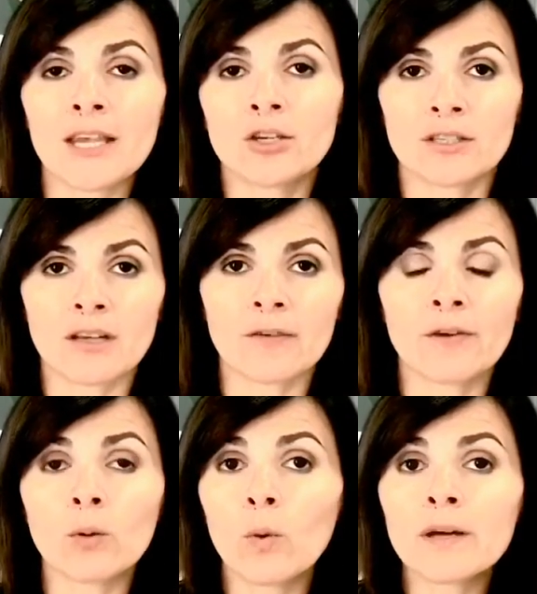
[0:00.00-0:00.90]
yourself
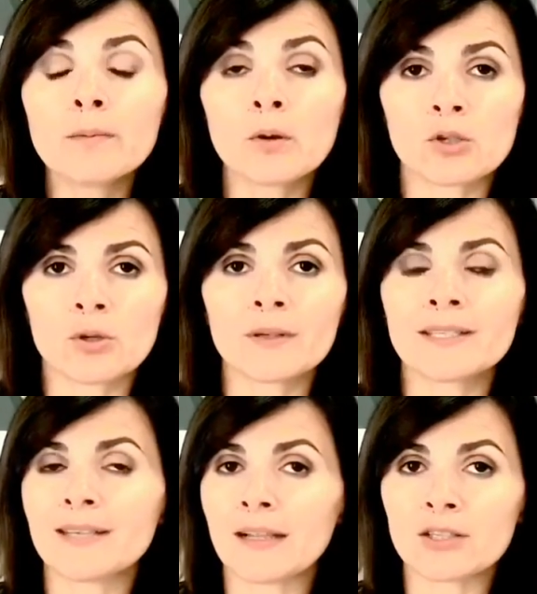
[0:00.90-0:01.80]
on what emotional
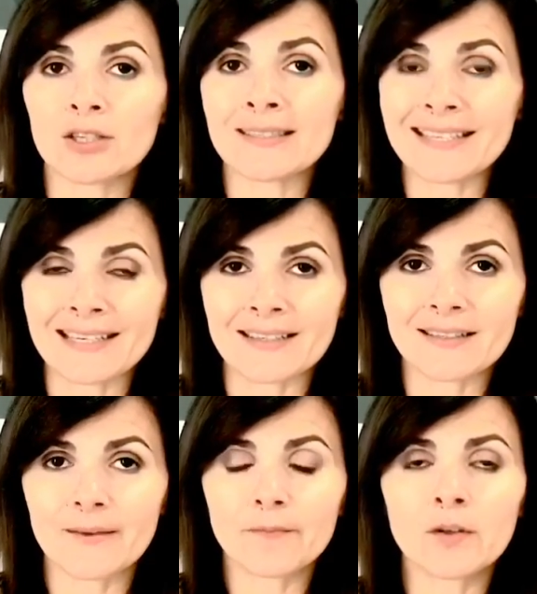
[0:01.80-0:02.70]
intelligence is,
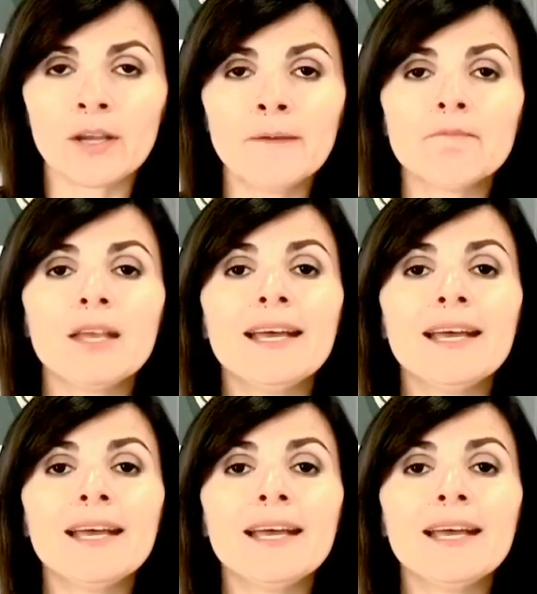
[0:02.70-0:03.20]
okay?